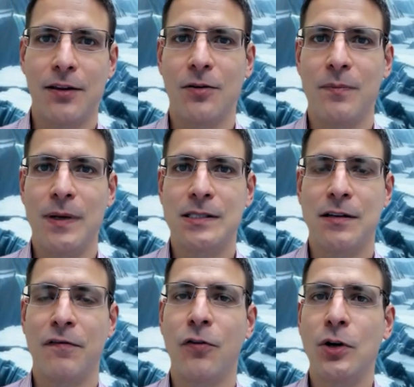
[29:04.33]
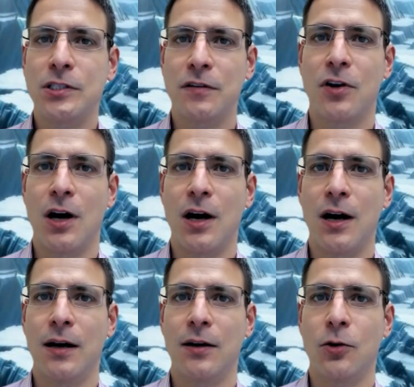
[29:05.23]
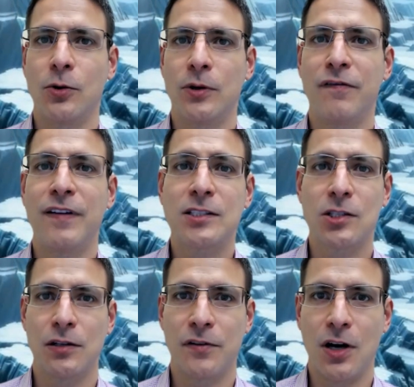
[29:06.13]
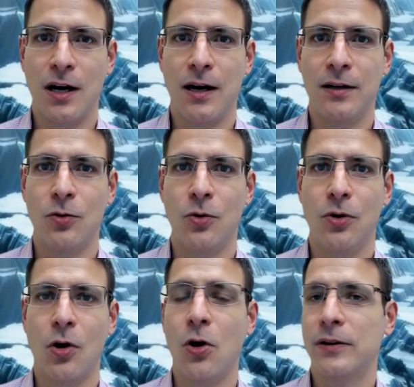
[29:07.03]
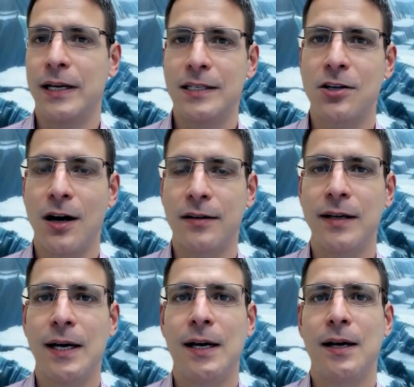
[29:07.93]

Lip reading: together means the voice of God or the vessel of God or all that is God.